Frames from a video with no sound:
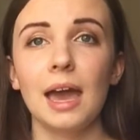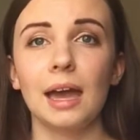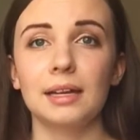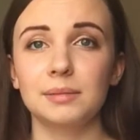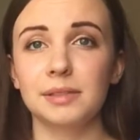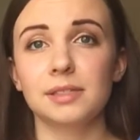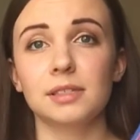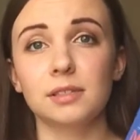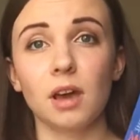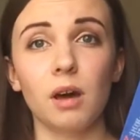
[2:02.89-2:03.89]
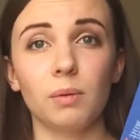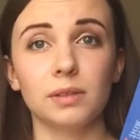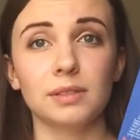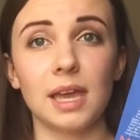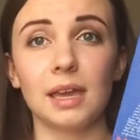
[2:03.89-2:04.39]
and he meets this girl
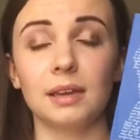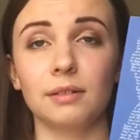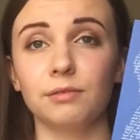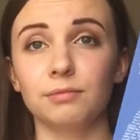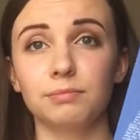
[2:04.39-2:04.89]
one day and